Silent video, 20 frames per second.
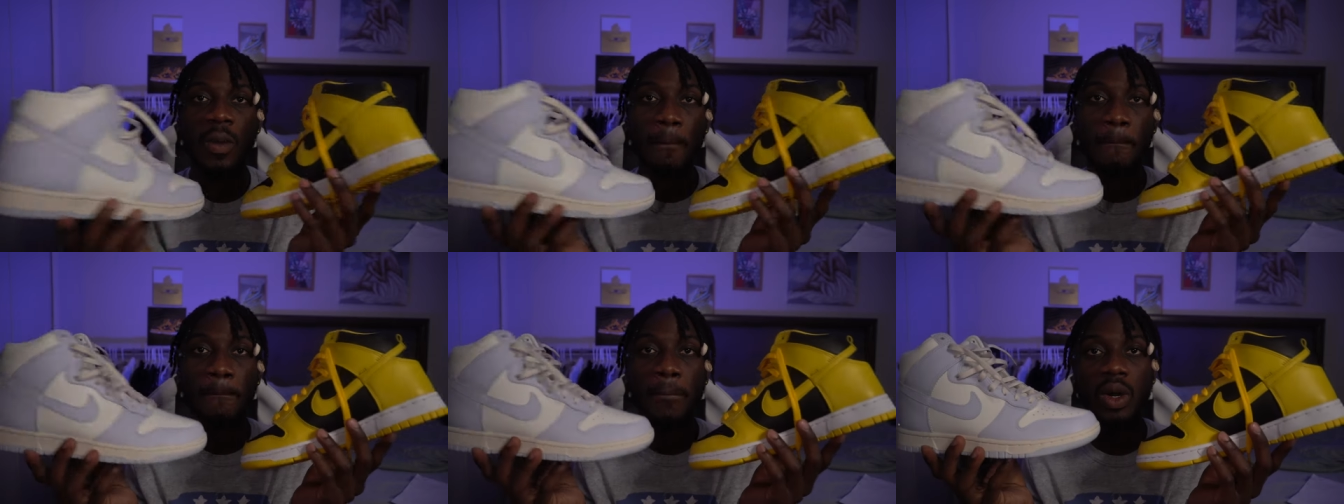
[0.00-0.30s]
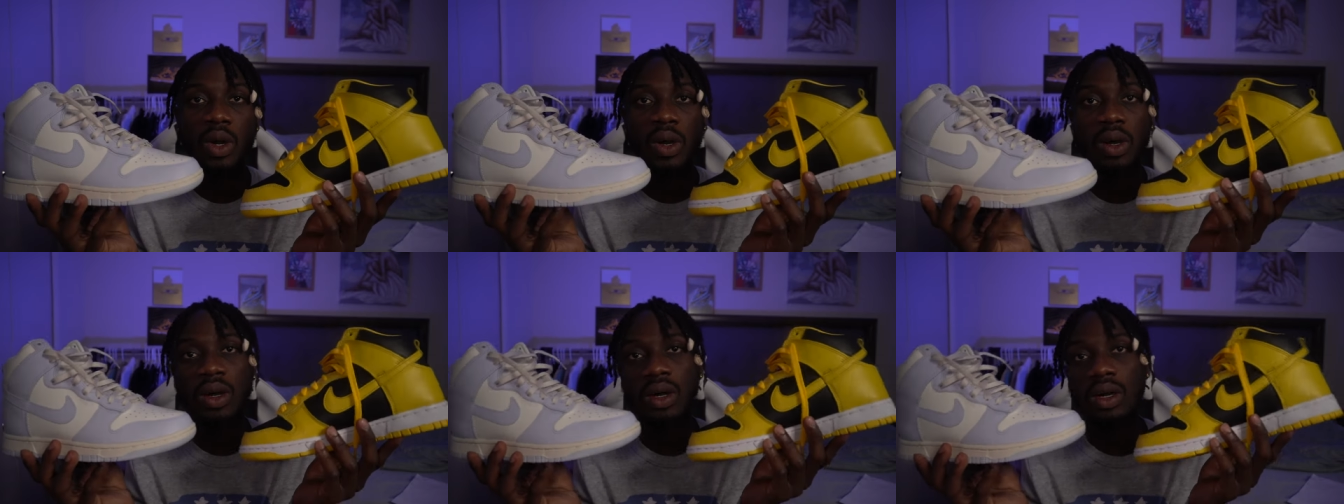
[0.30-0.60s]

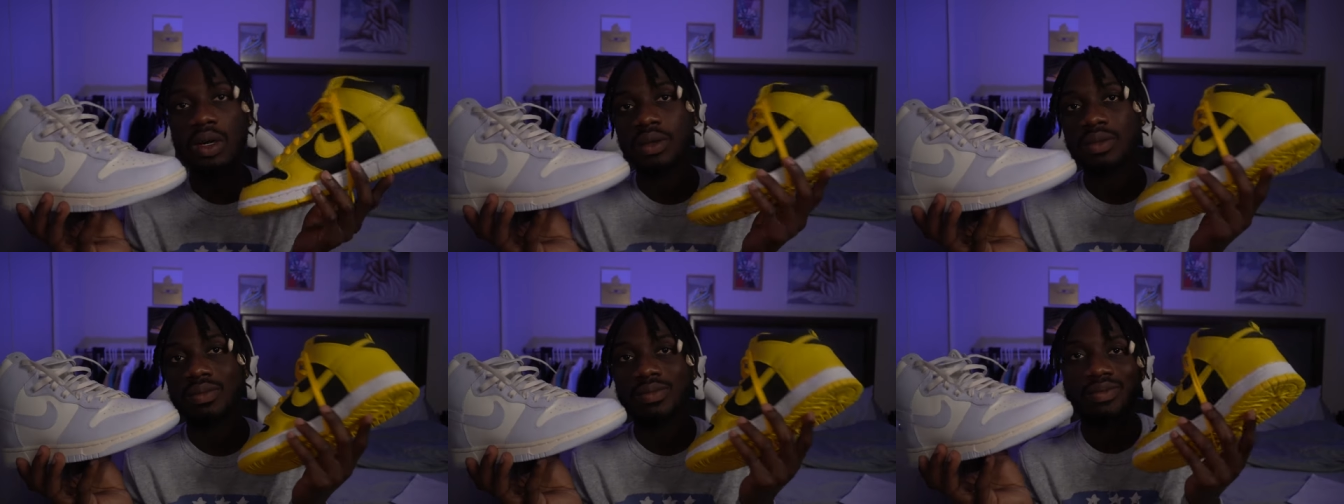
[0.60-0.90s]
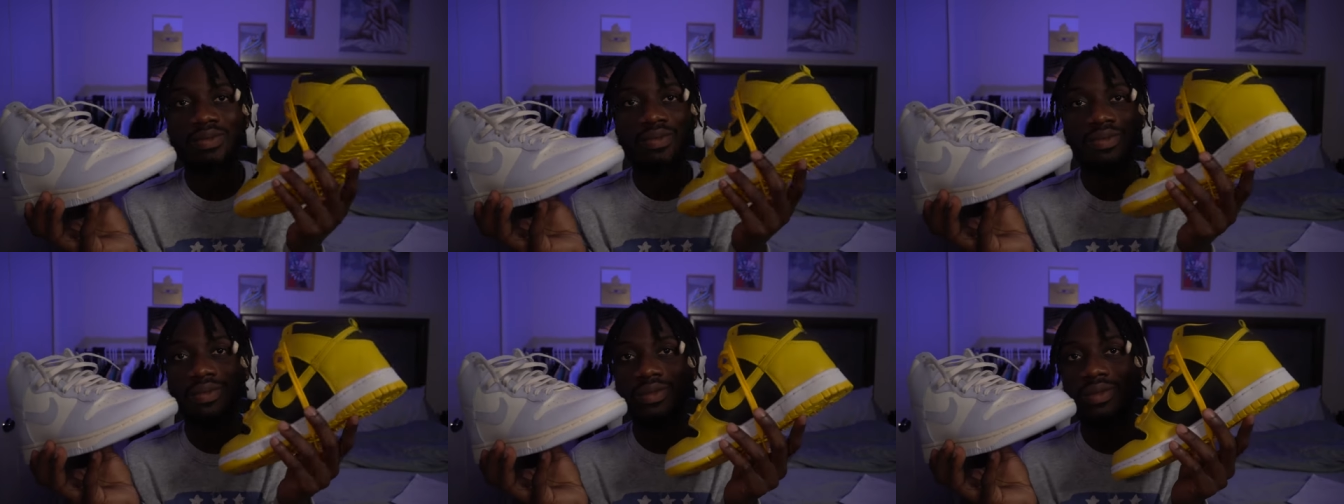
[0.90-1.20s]
but
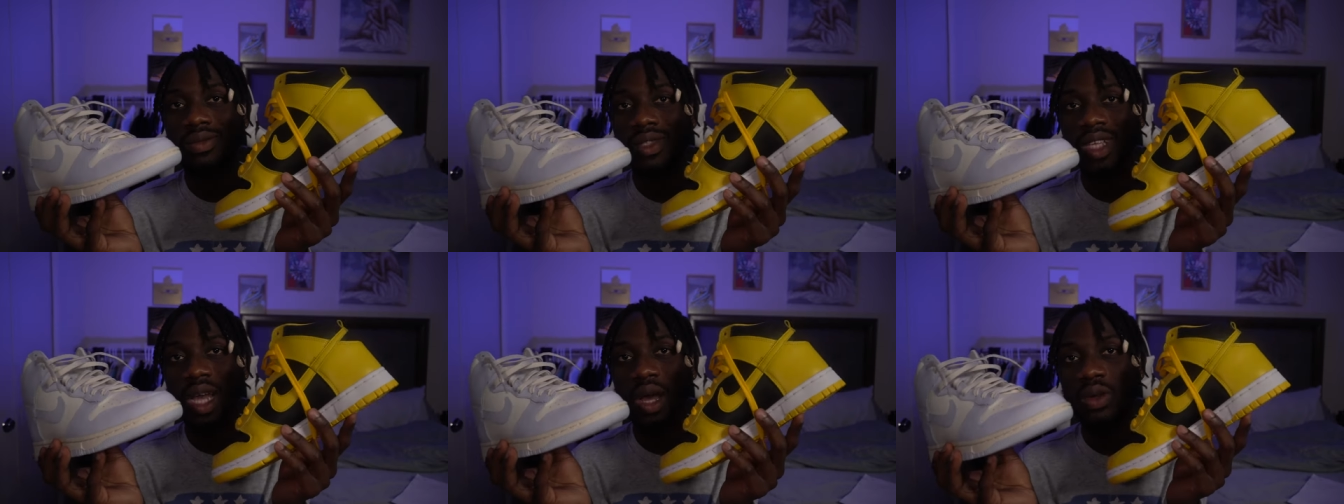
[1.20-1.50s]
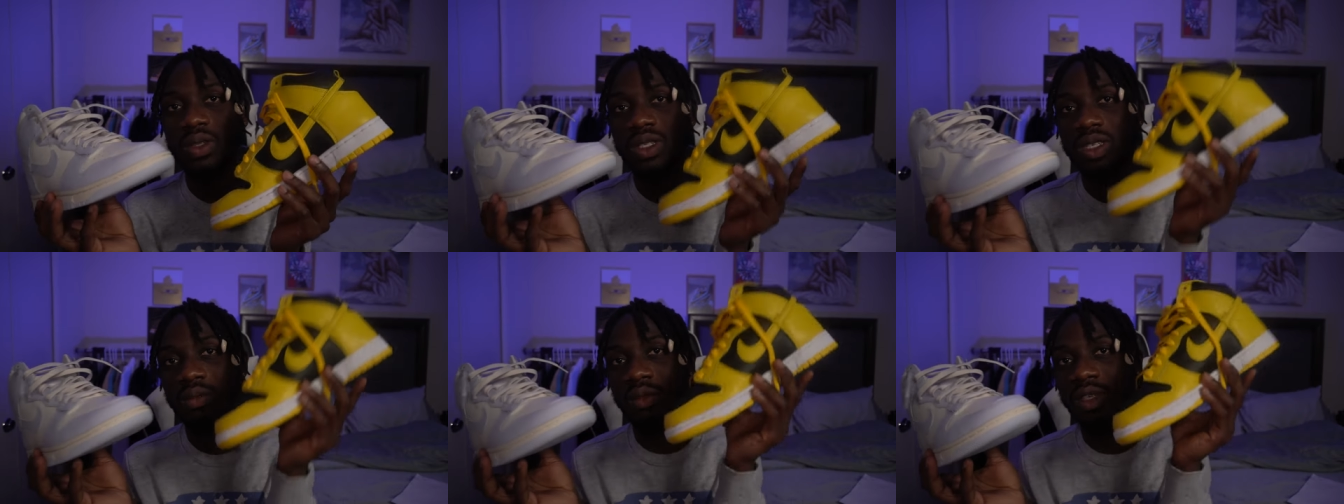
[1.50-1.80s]

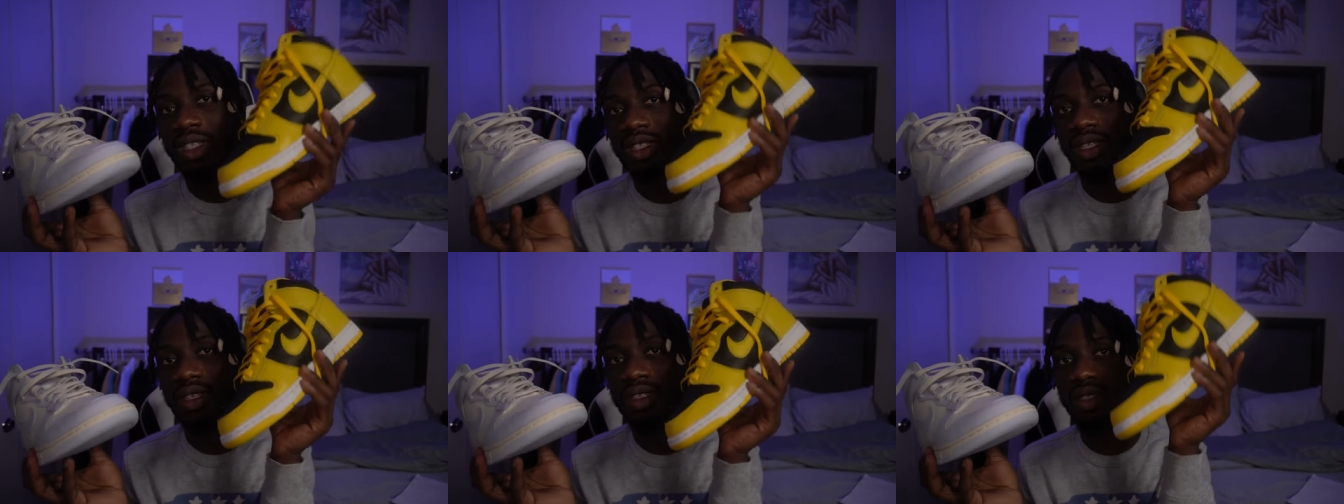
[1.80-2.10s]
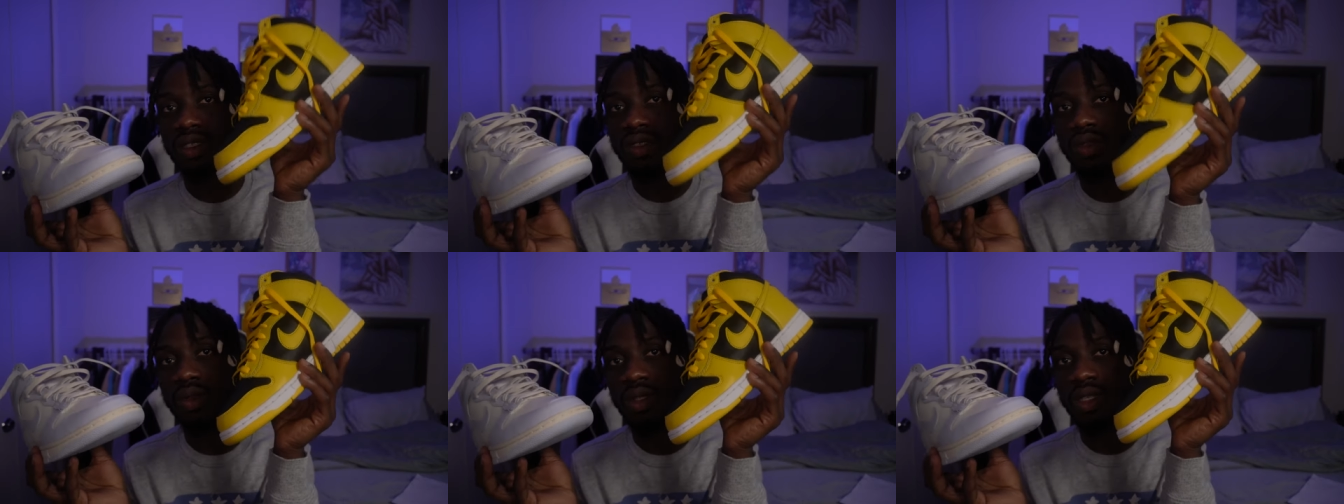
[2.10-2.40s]
I'll take my
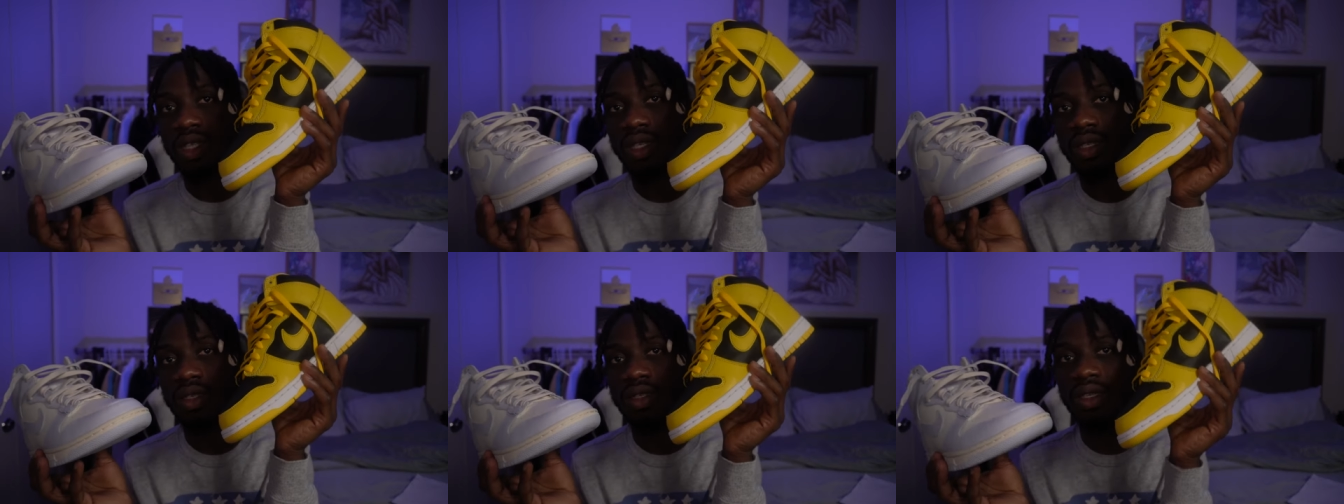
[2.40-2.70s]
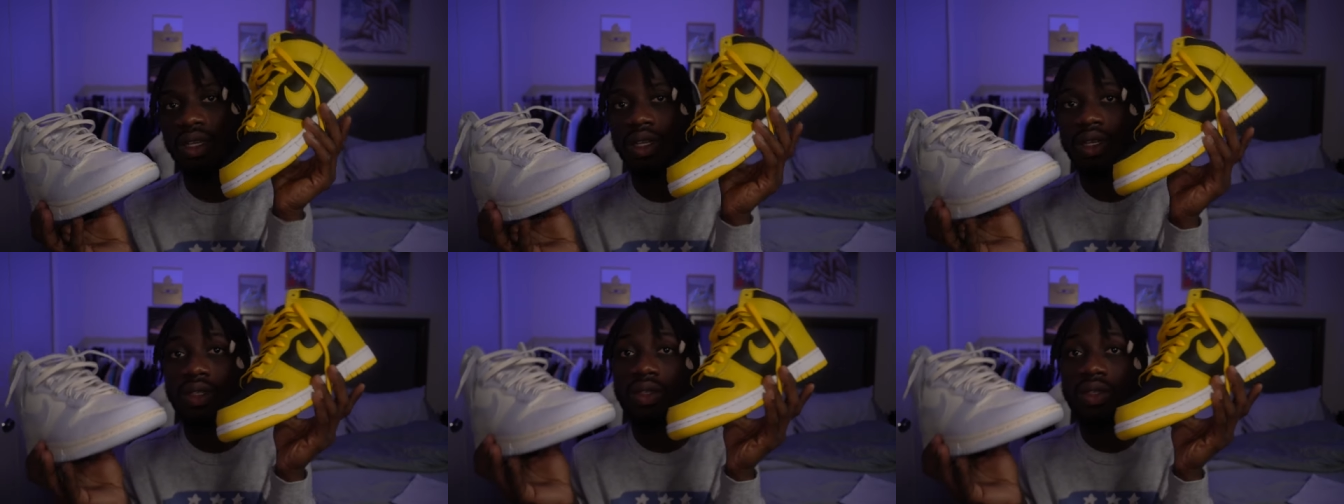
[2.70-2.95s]
chances with this.